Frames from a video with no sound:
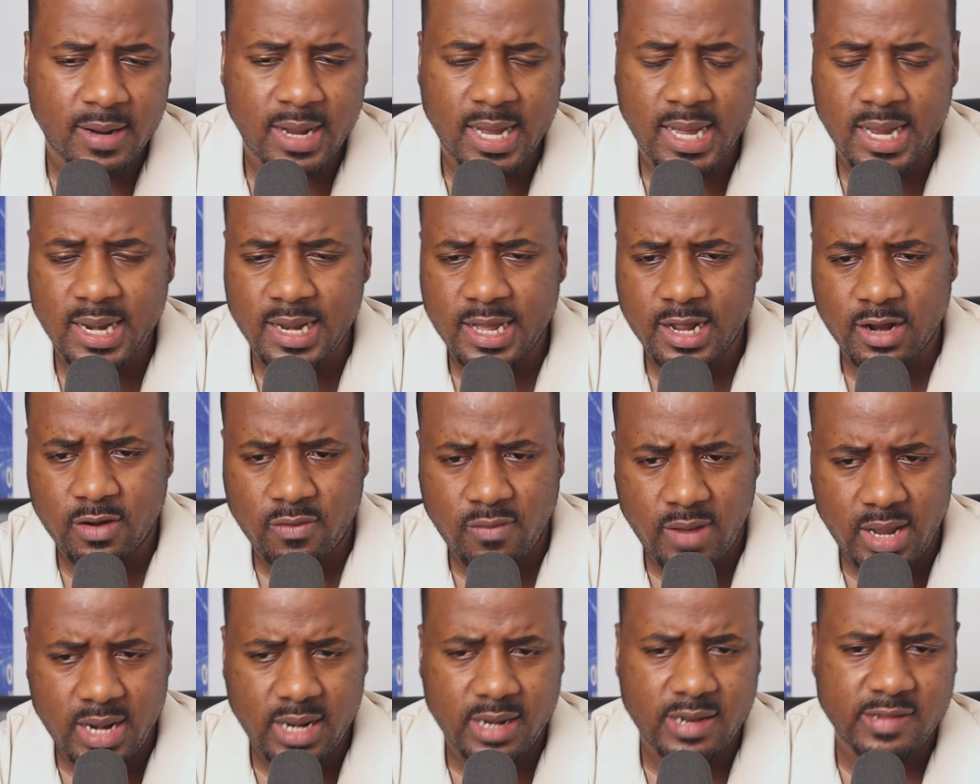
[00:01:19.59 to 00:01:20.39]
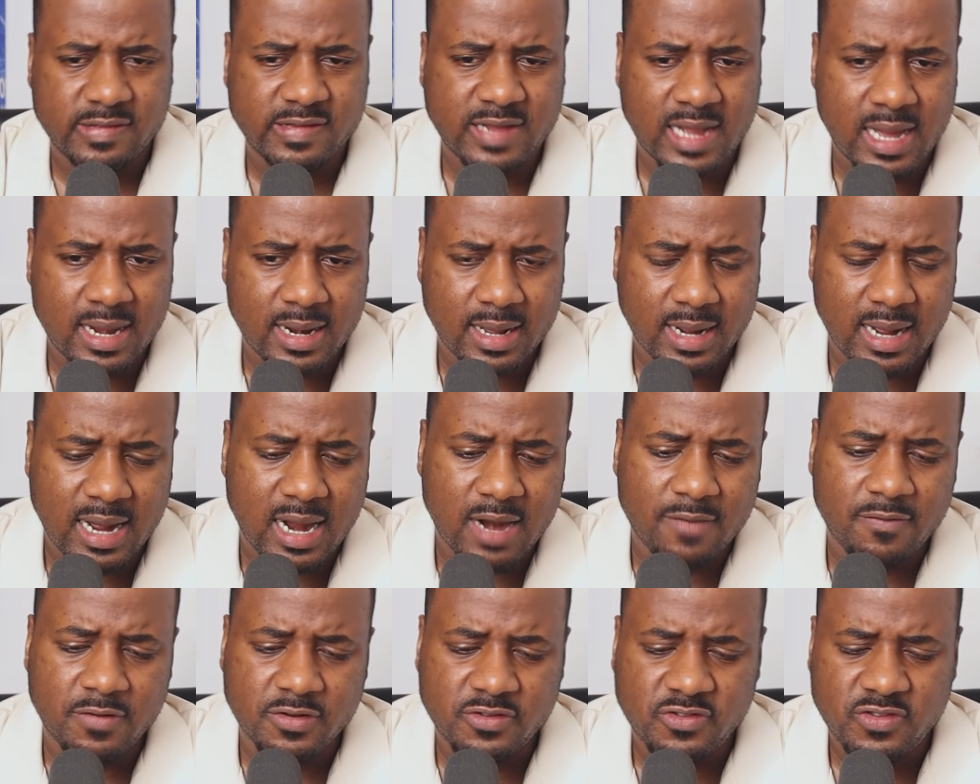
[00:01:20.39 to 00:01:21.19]
And it created this kind of
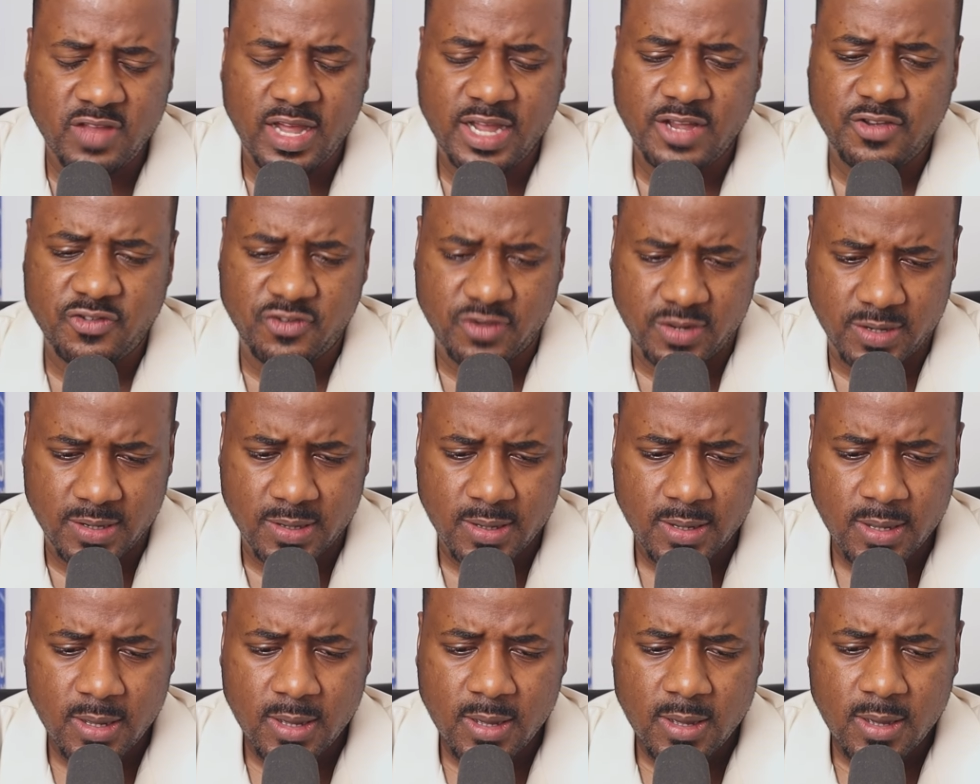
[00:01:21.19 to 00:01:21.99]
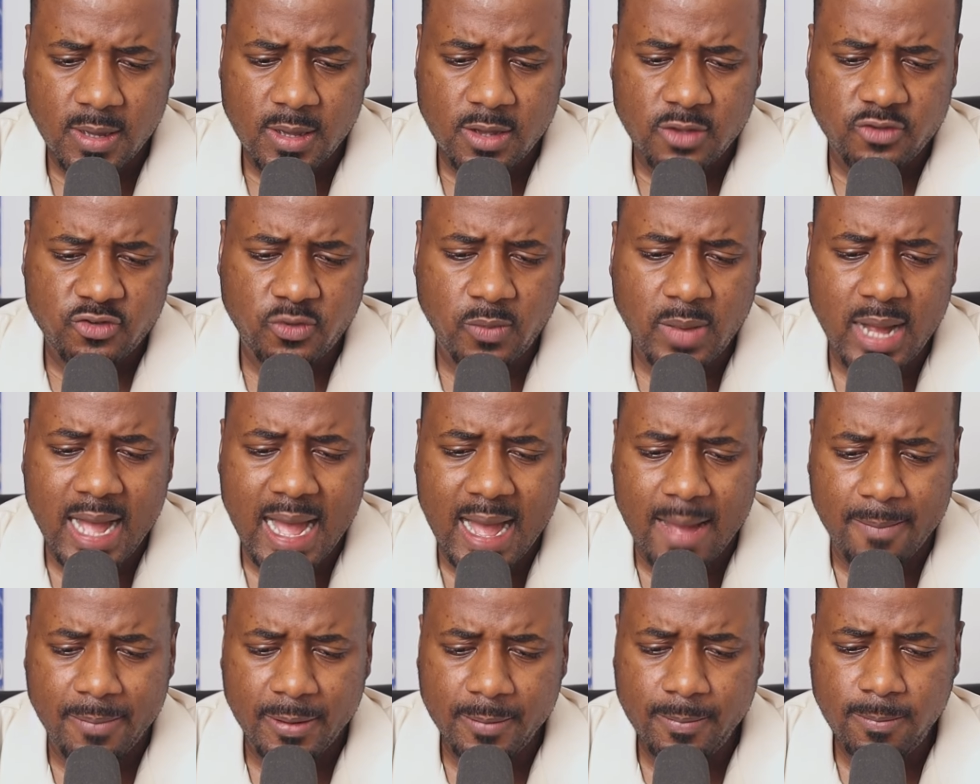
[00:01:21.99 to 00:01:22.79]
conversation. So what
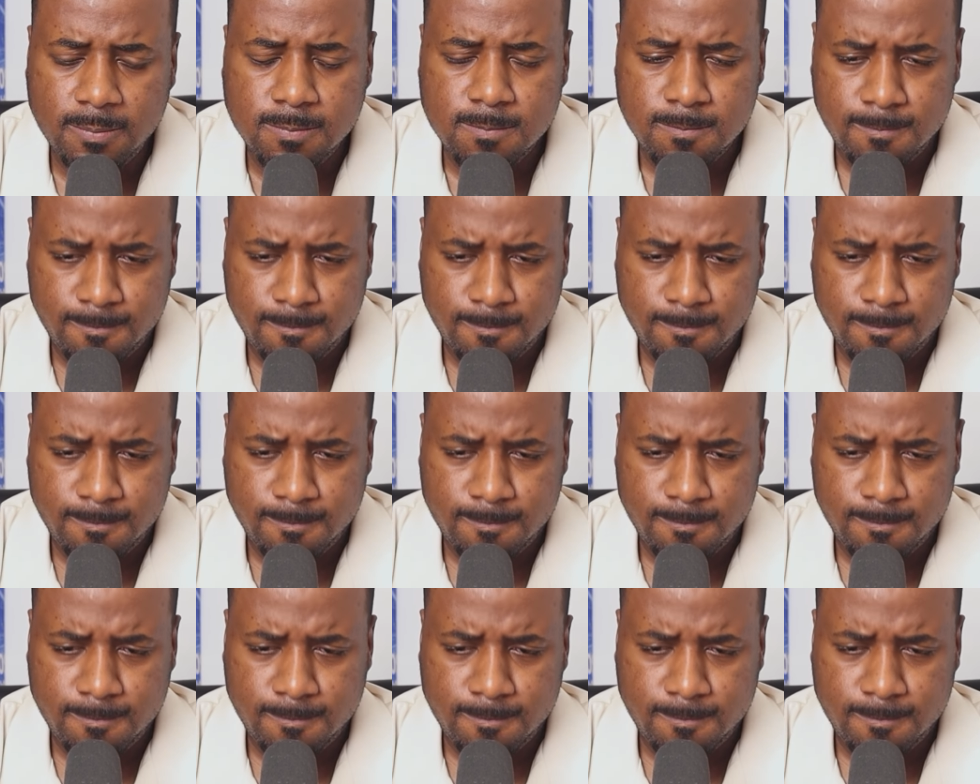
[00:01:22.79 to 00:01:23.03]
happened?